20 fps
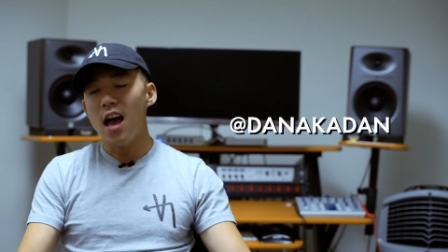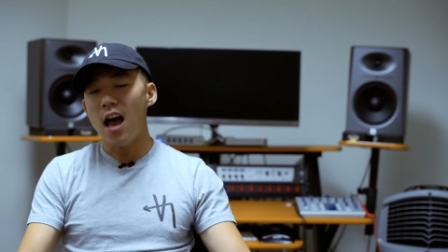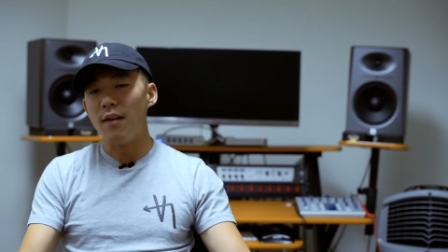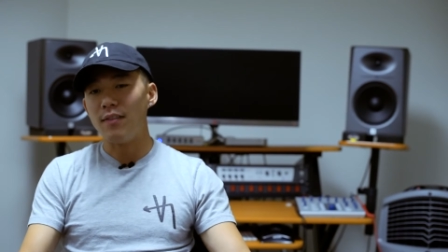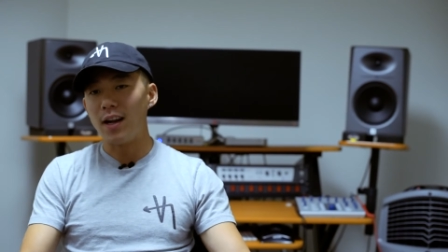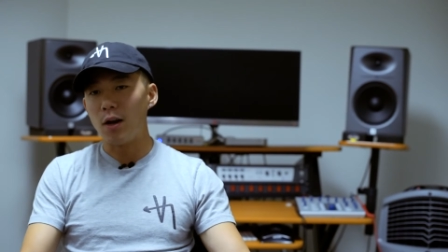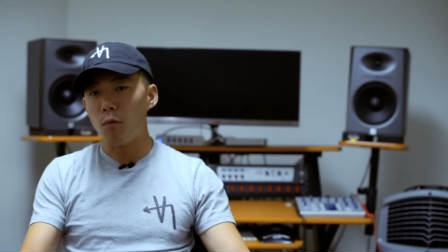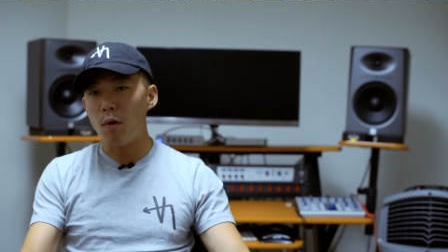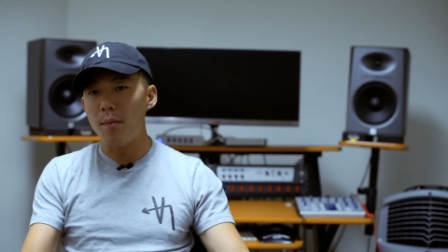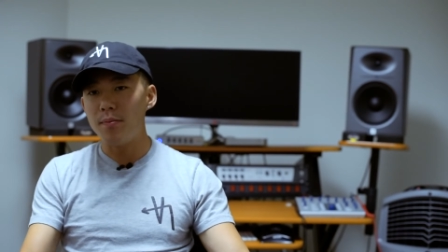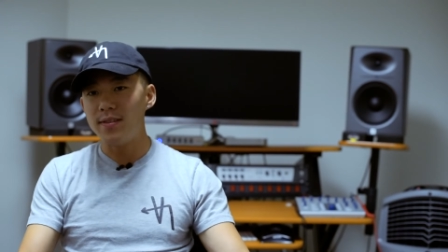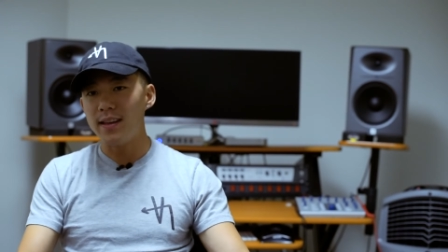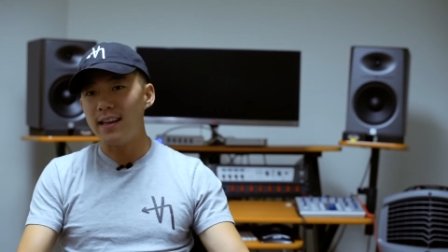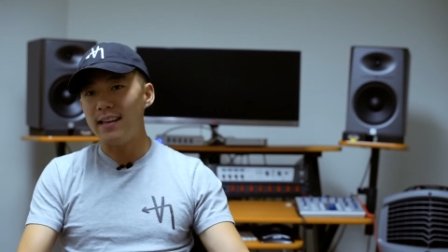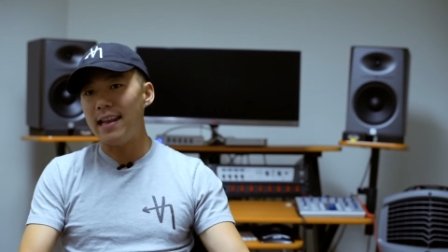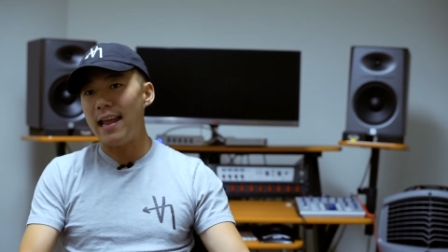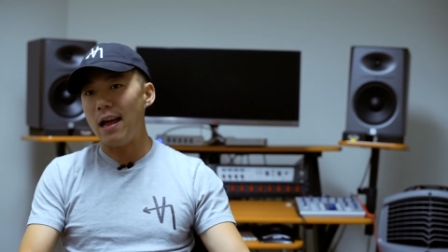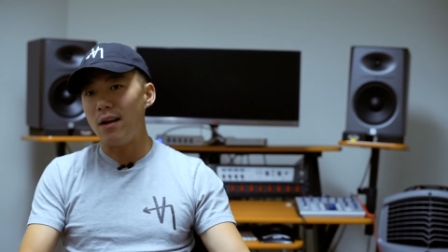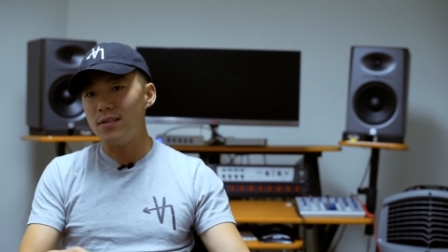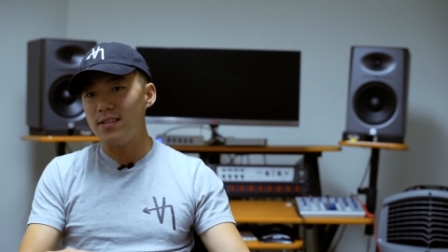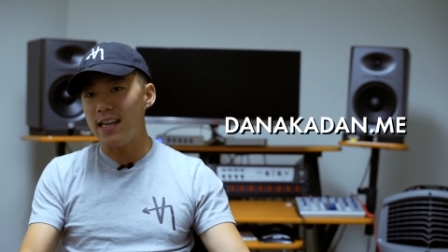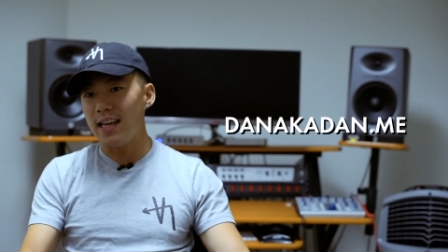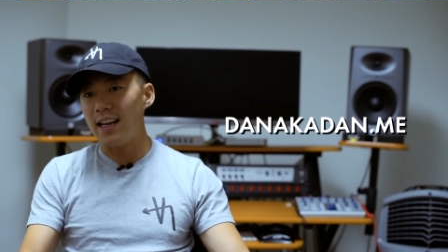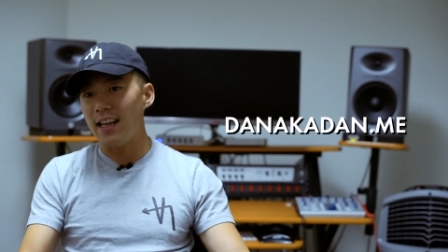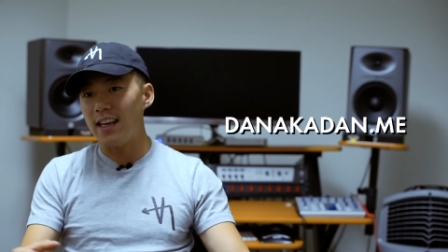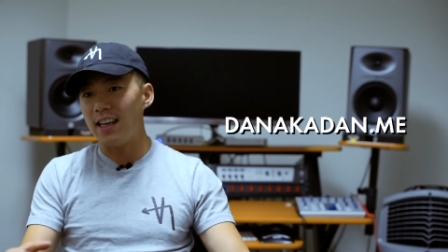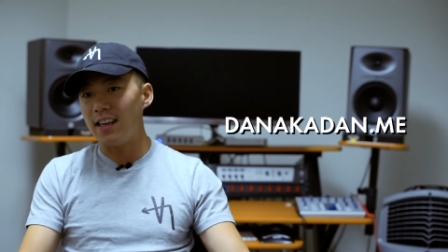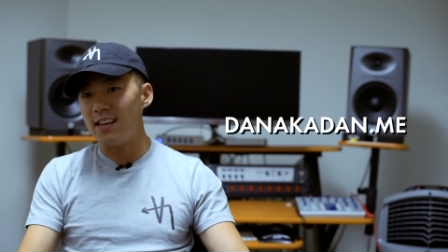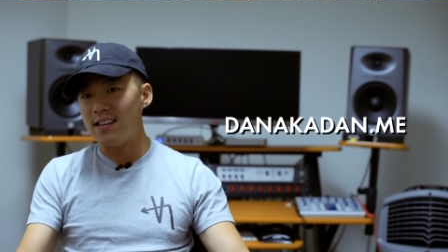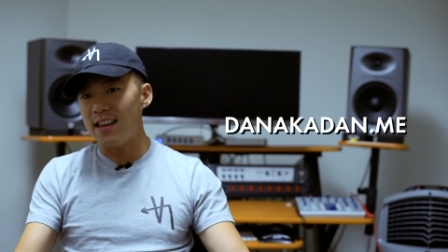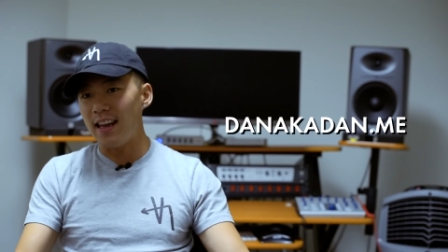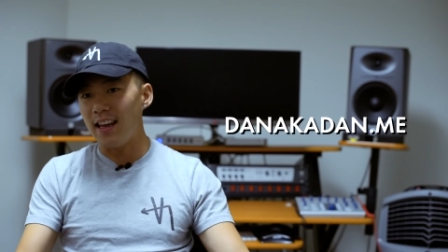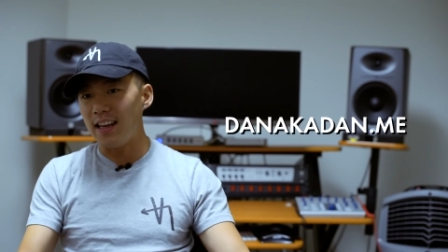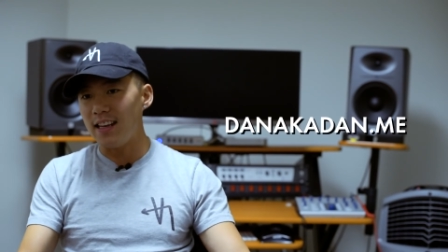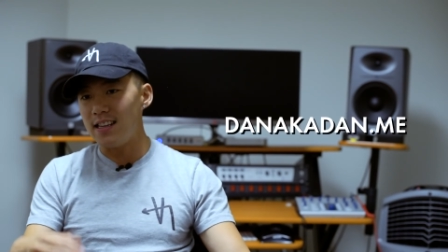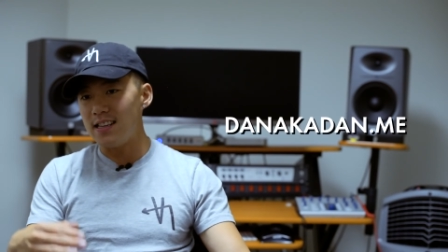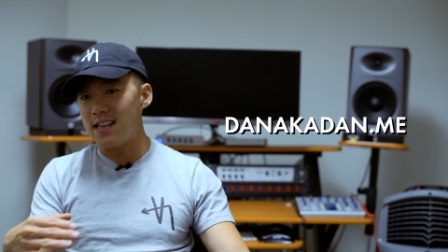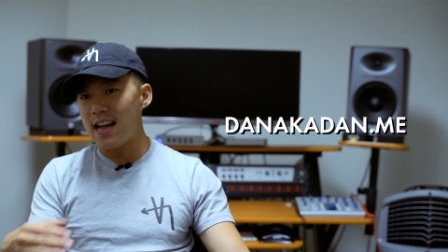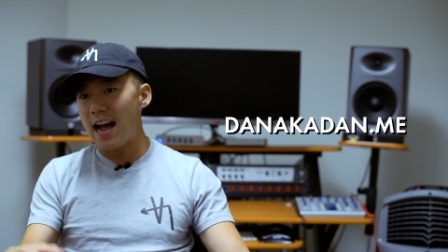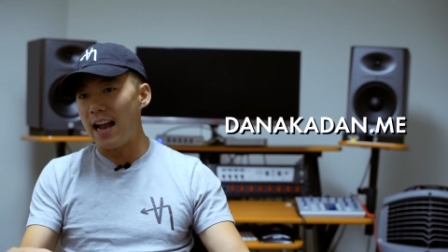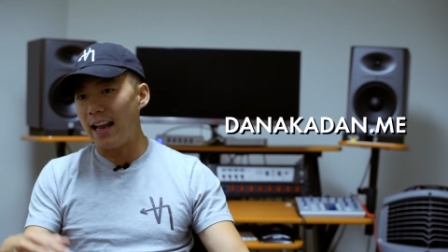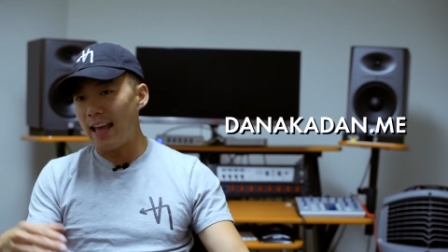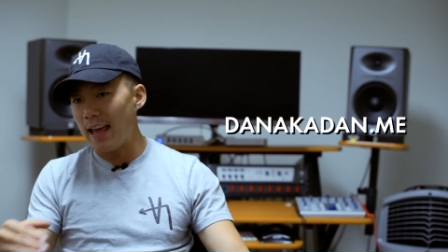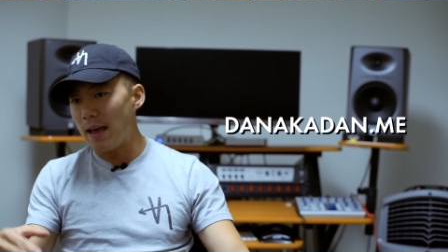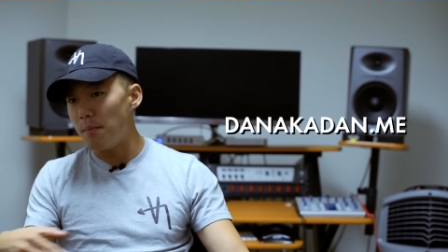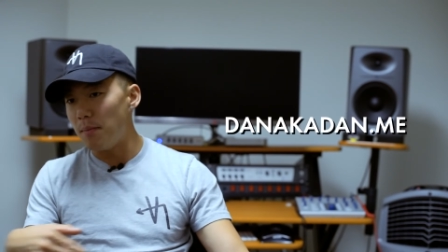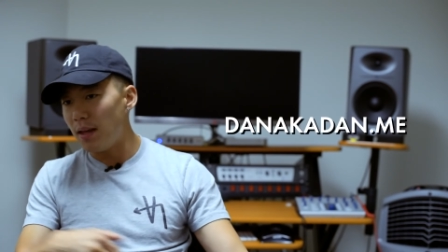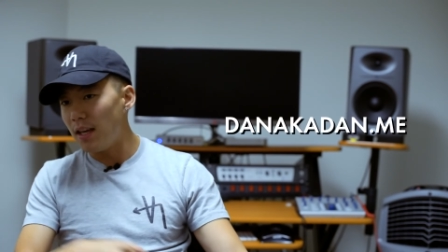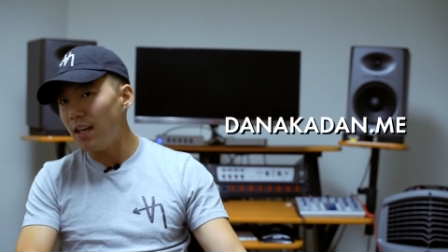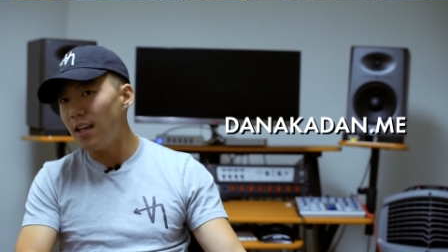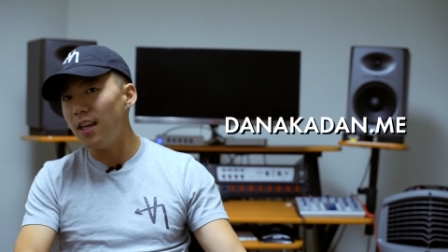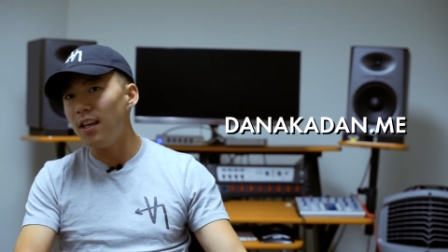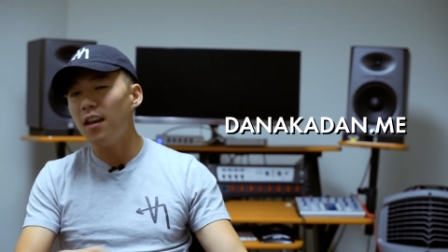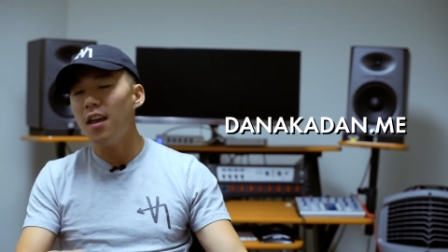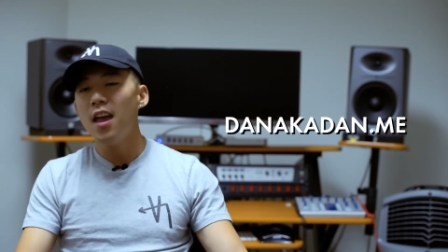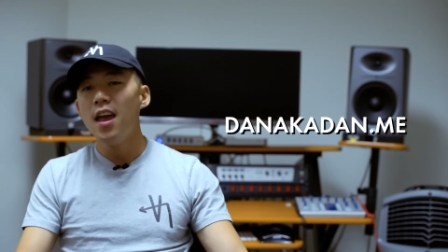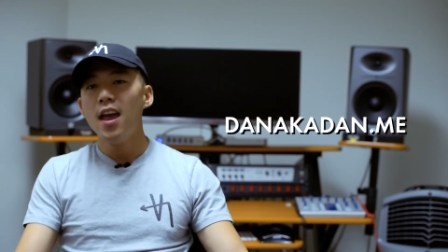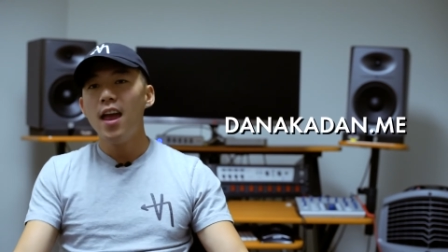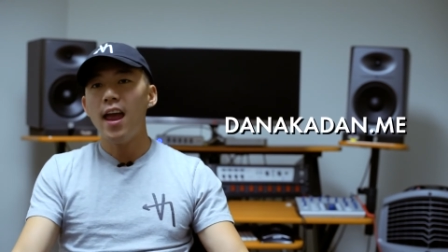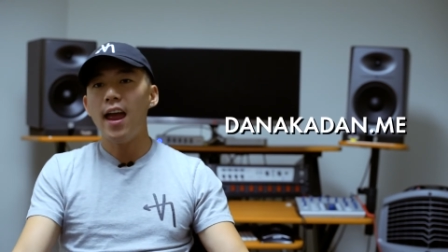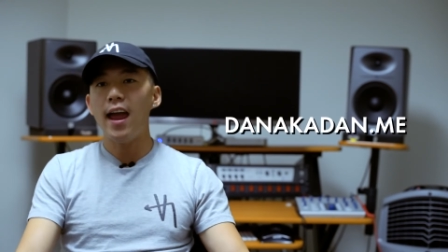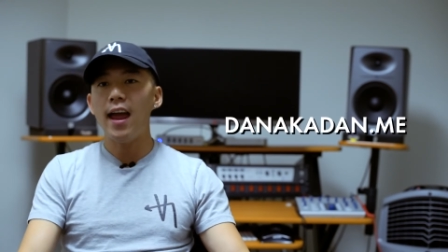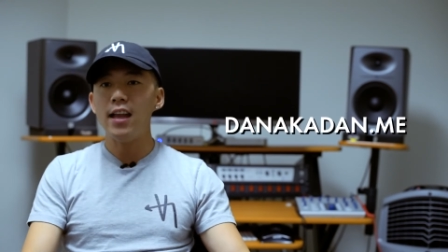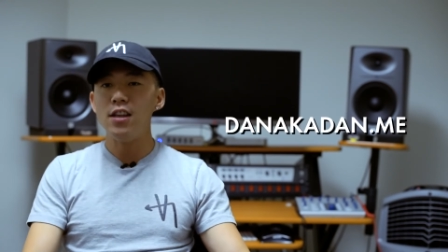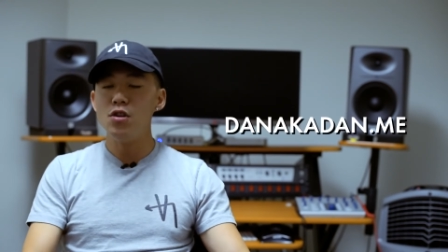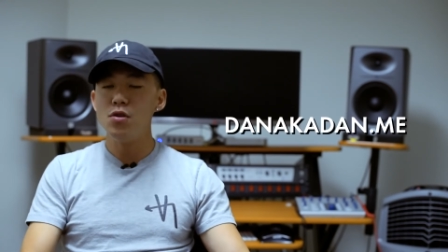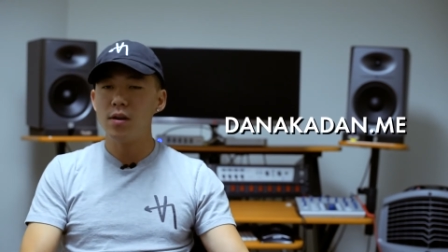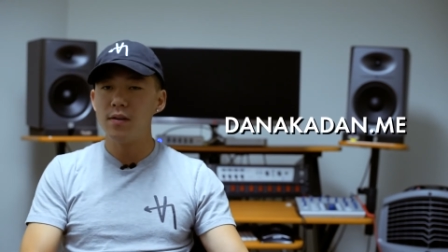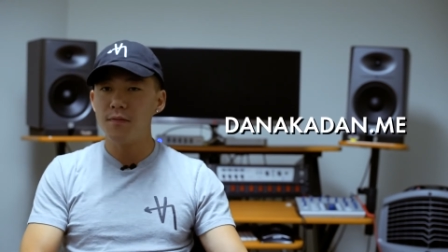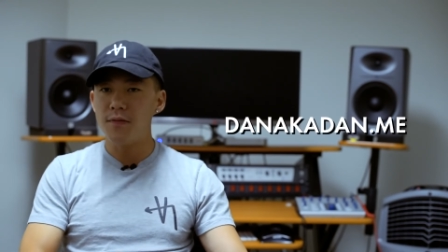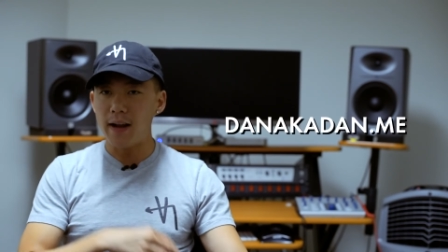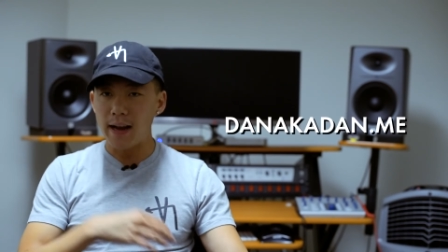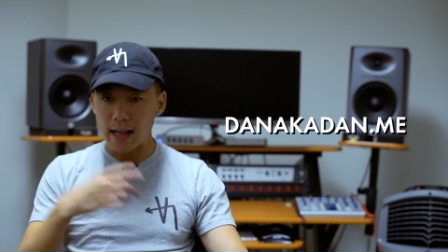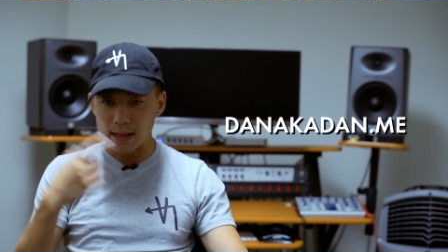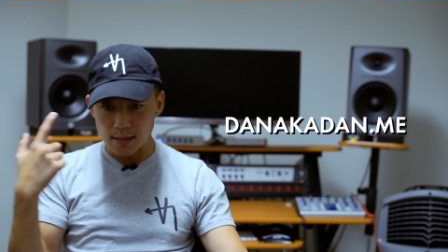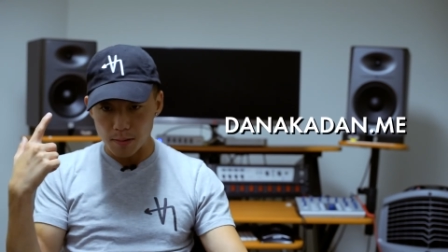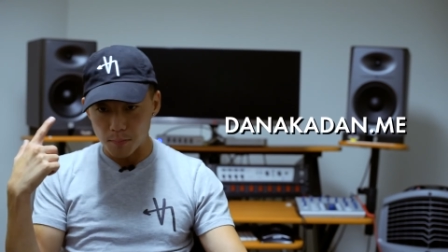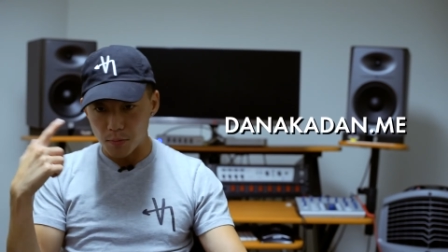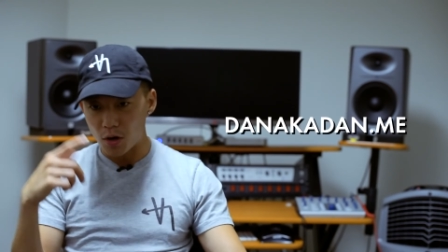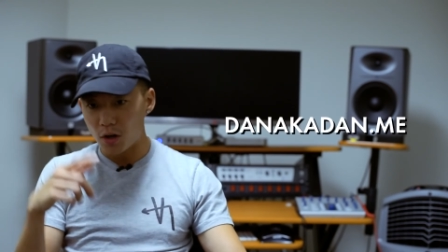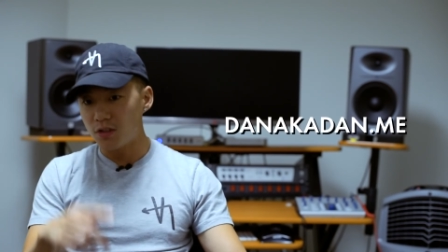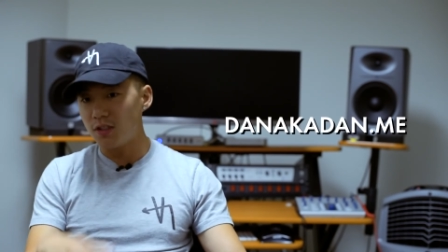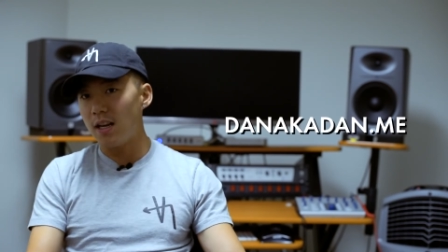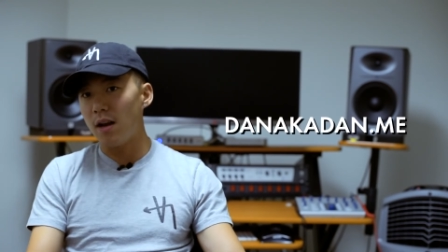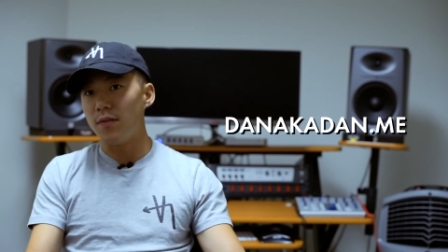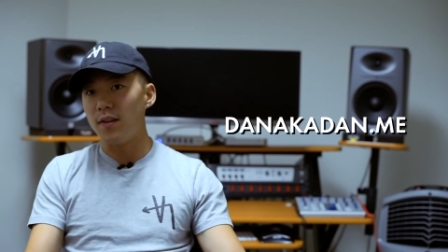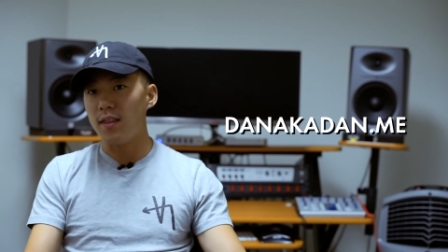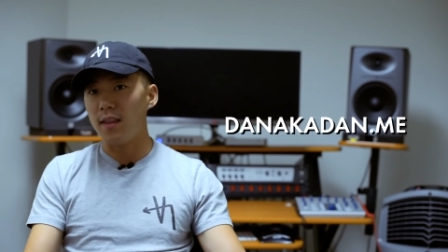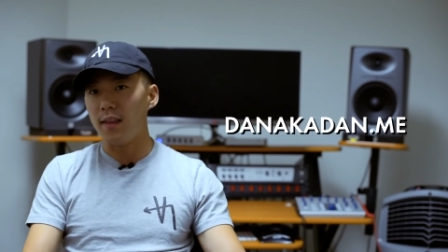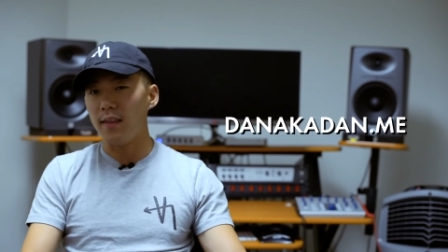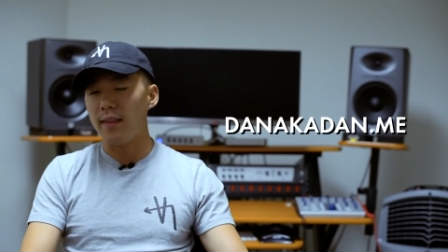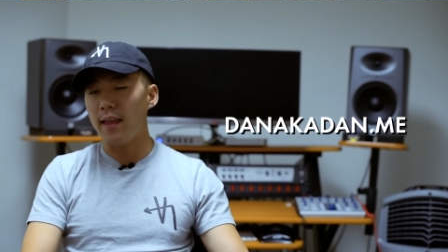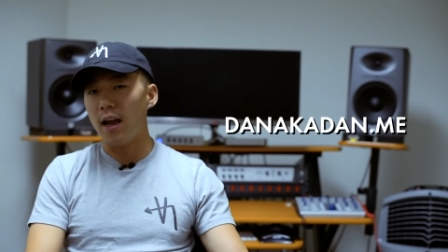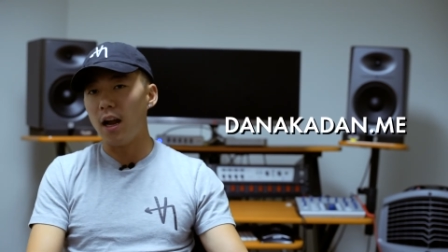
I've got a website now, danakadan.me, and you can find out the merch and everything